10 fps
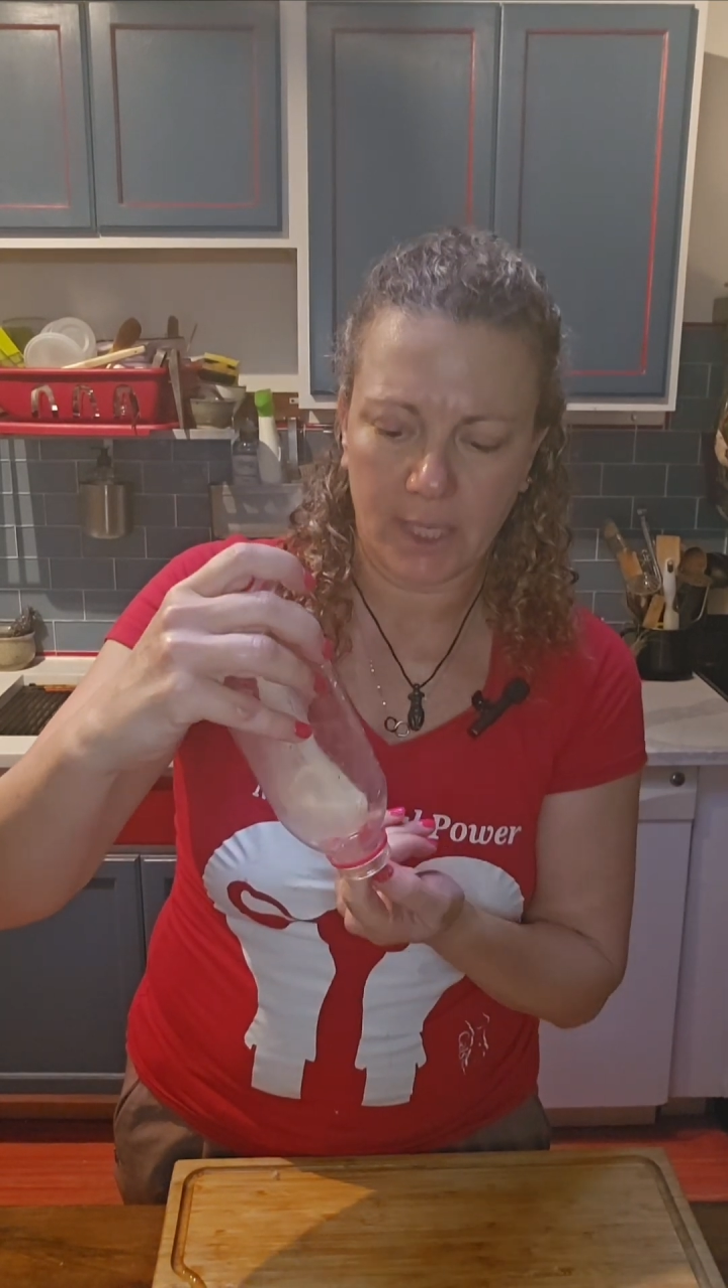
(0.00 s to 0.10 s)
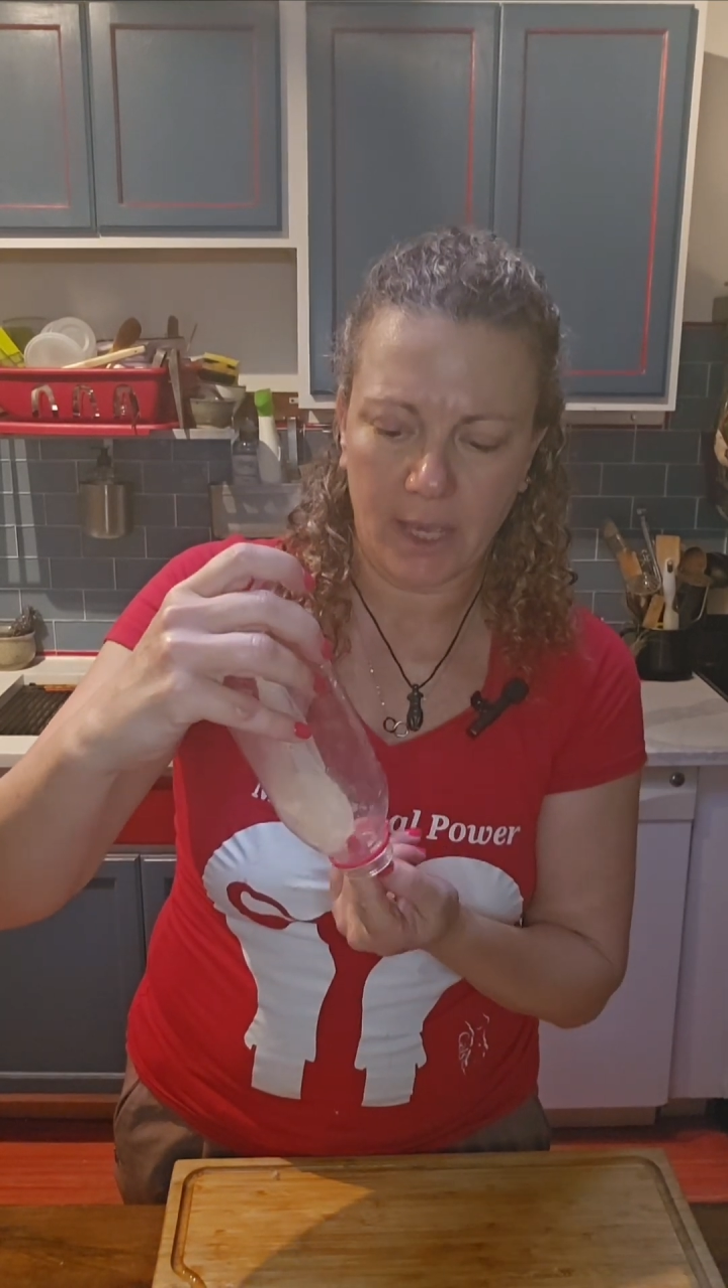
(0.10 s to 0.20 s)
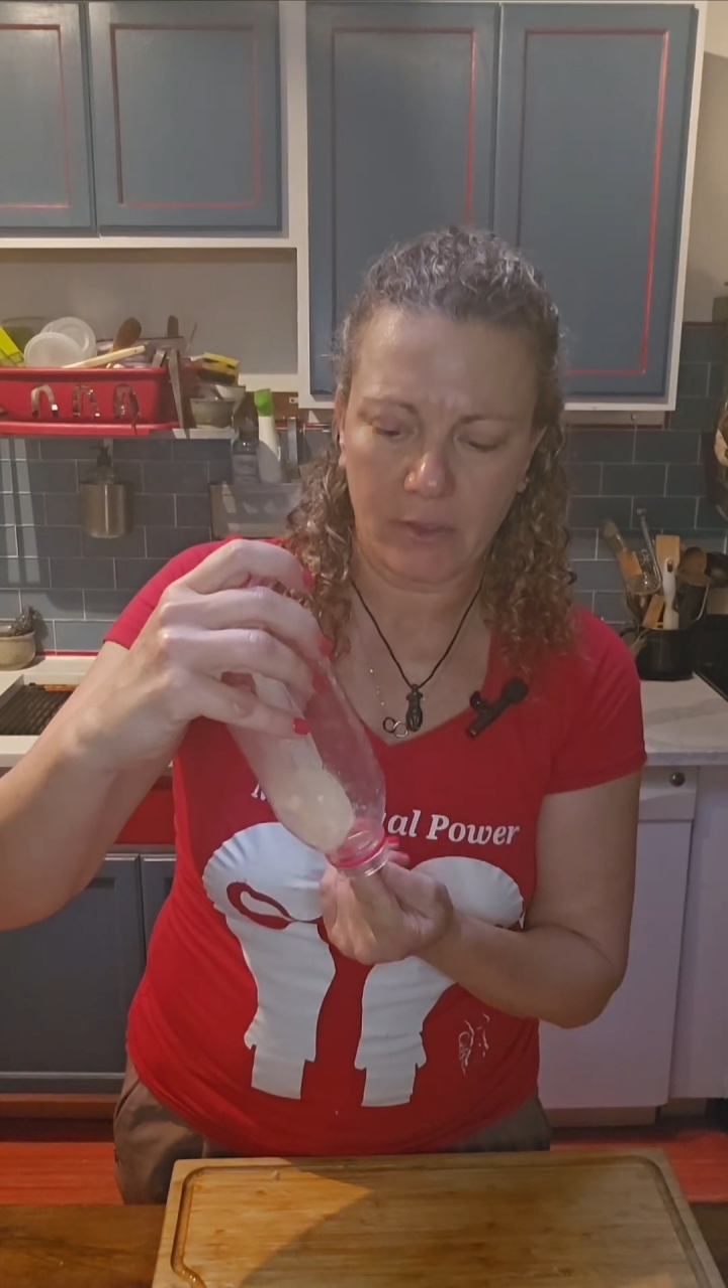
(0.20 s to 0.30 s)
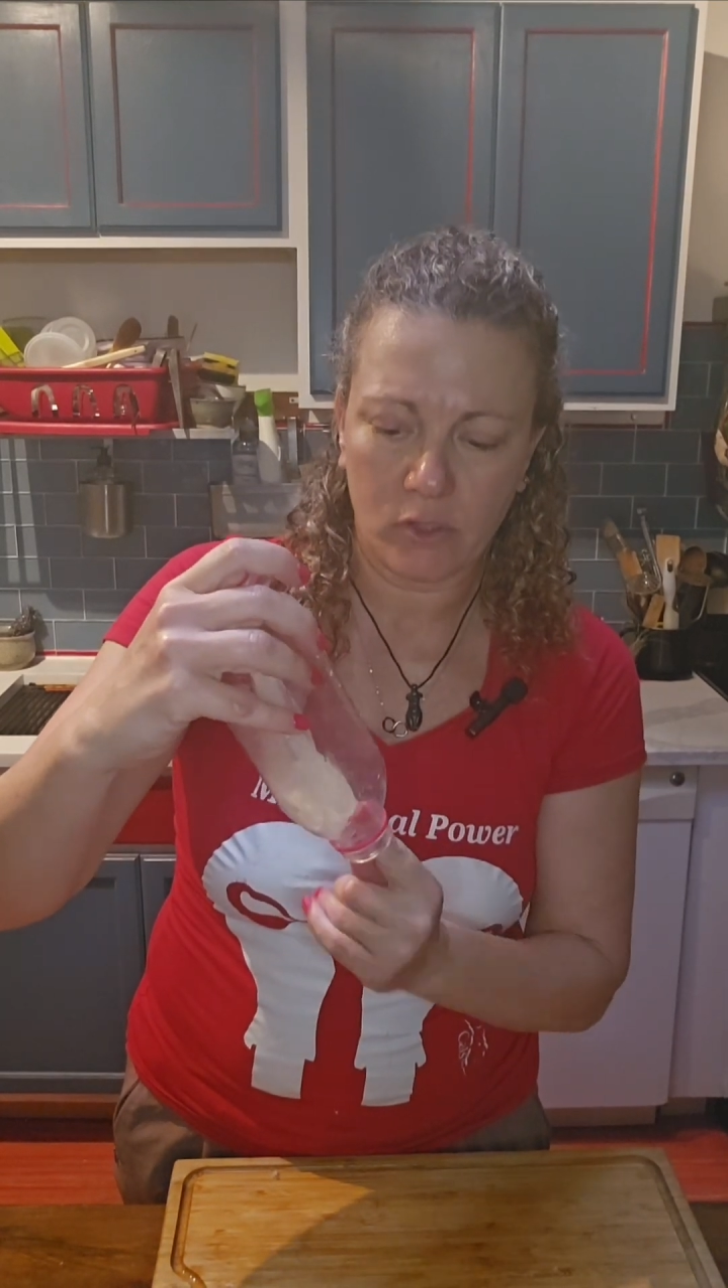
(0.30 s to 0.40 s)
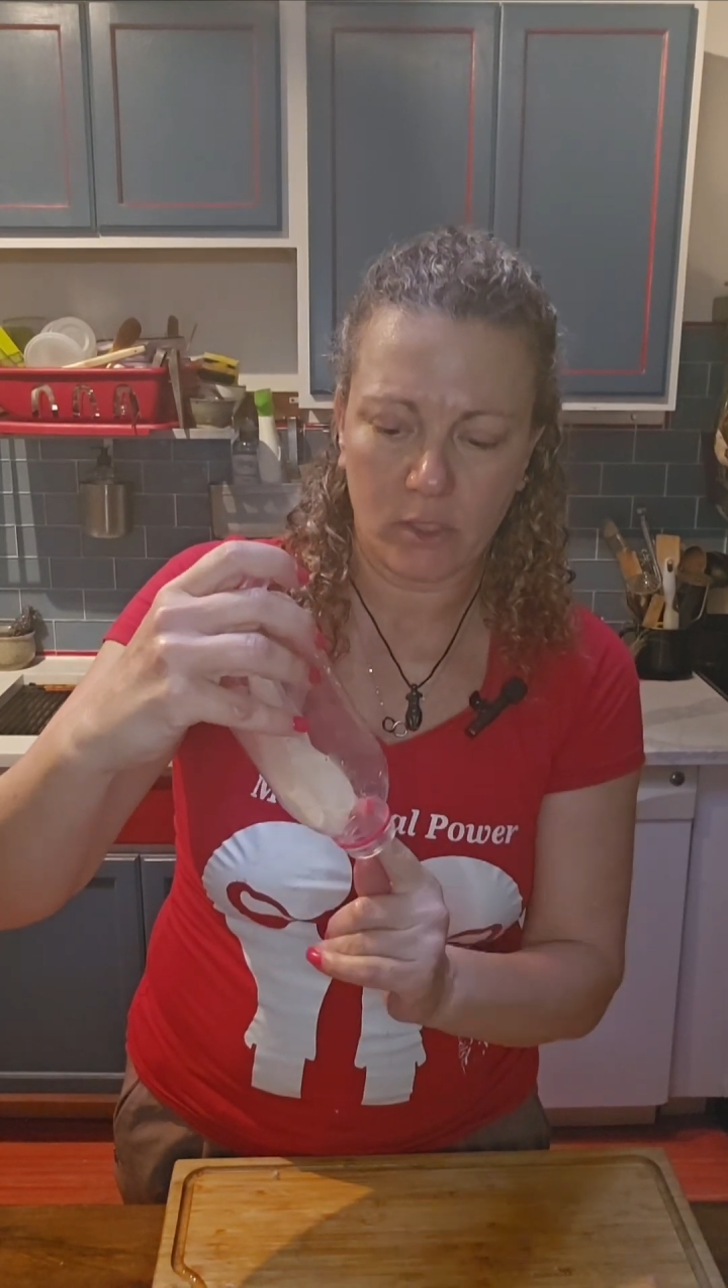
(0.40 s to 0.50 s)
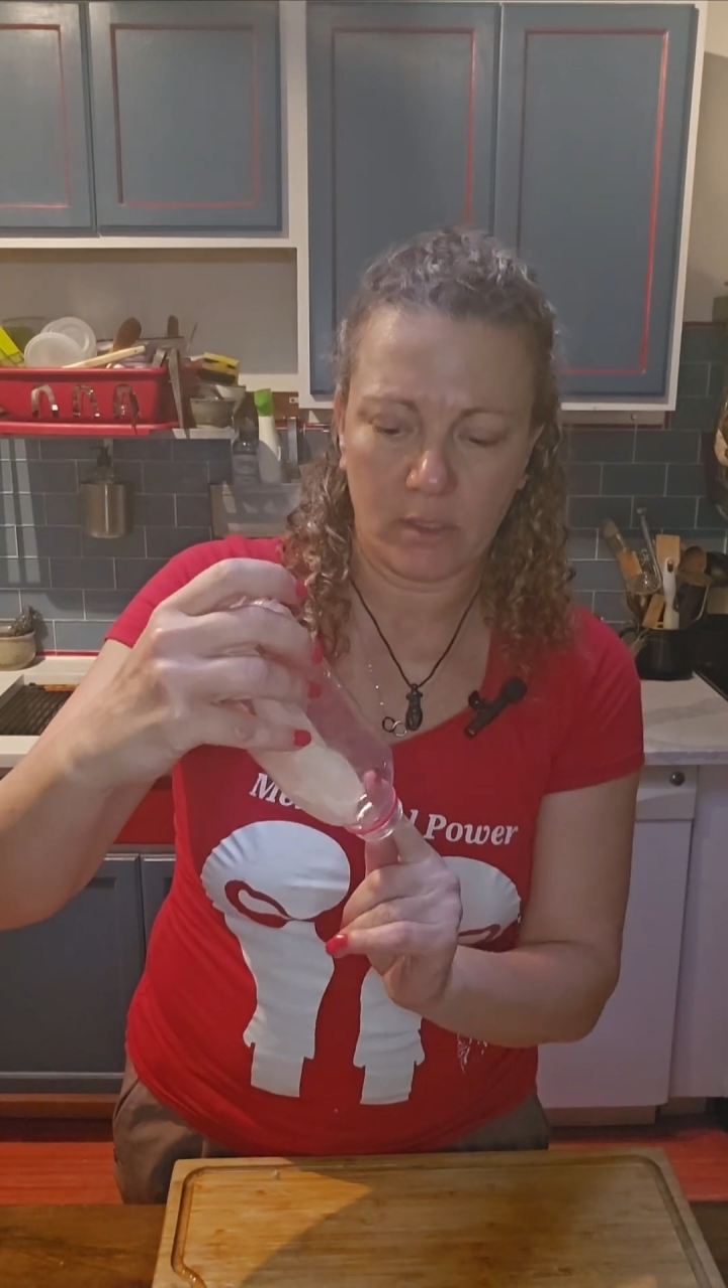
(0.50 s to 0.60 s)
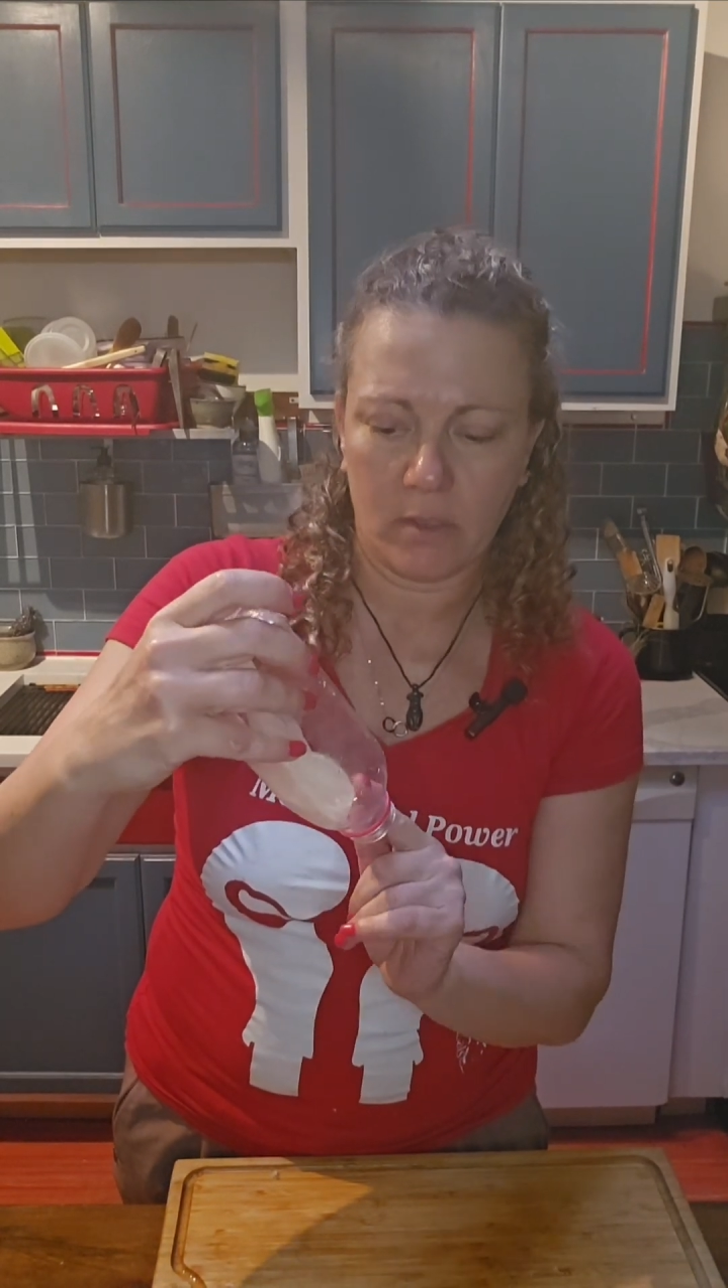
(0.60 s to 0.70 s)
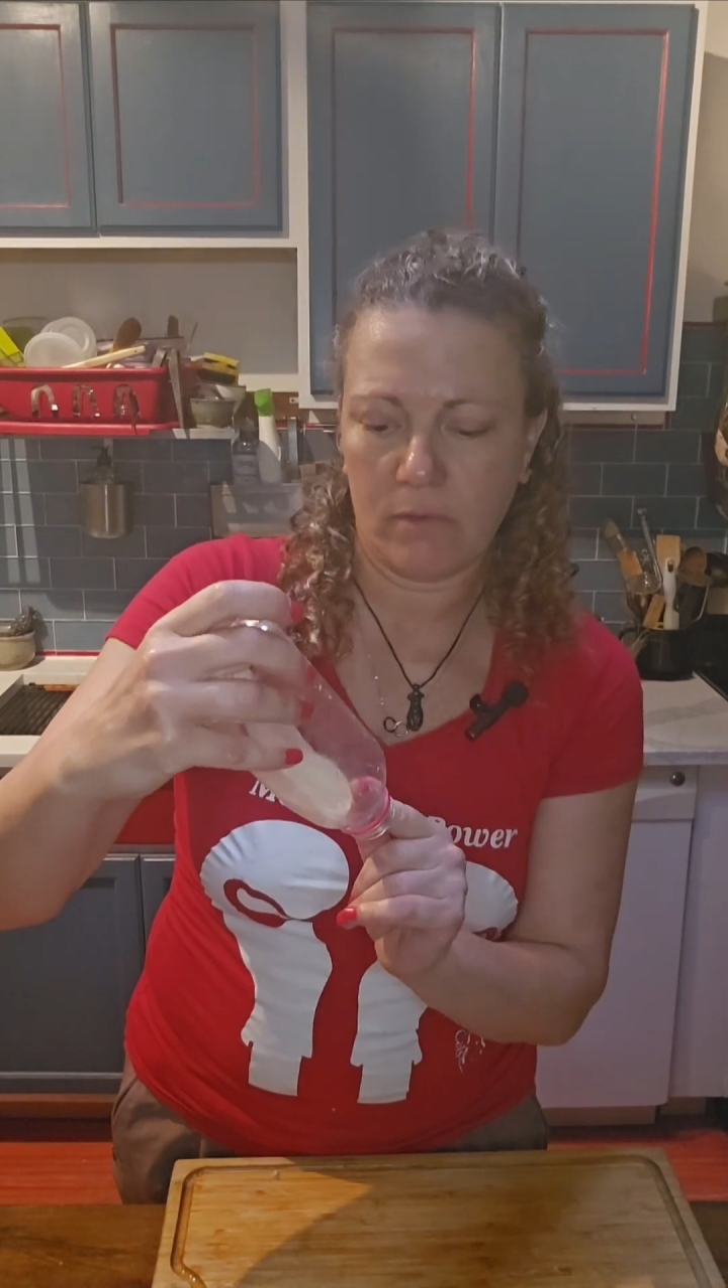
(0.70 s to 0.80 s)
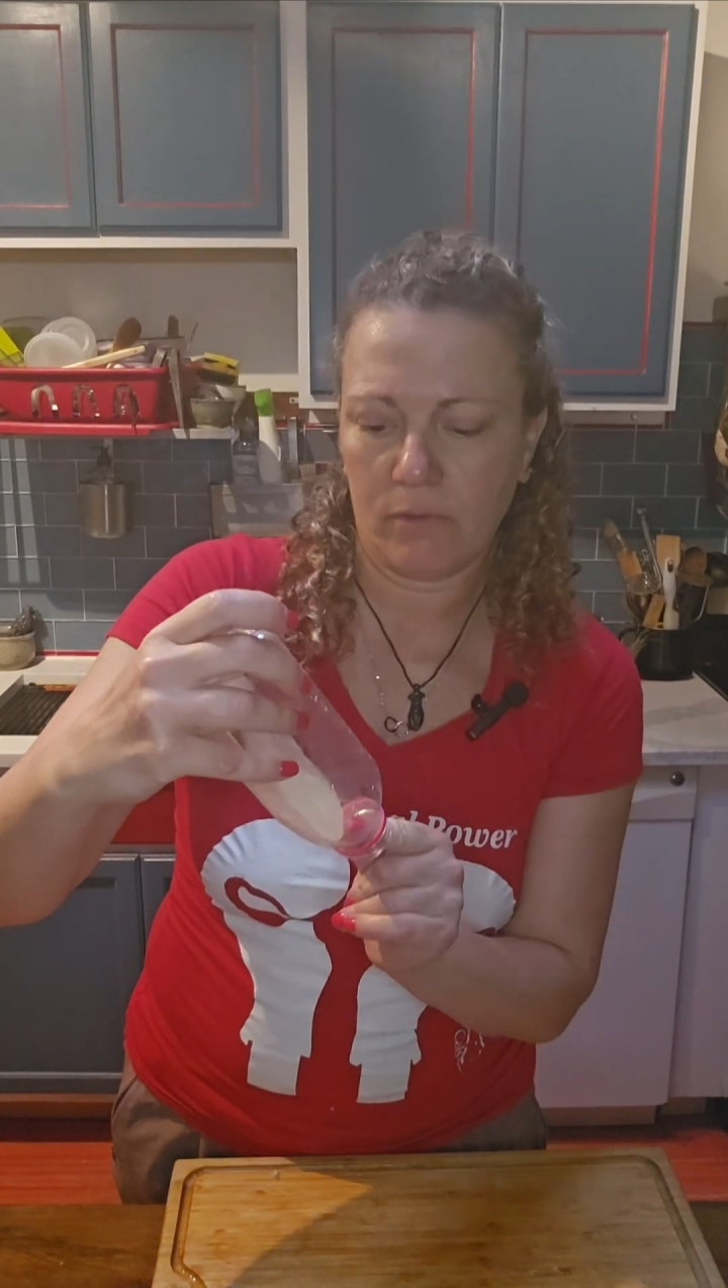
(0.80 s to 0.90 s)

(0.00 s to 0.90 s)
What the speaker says: catch it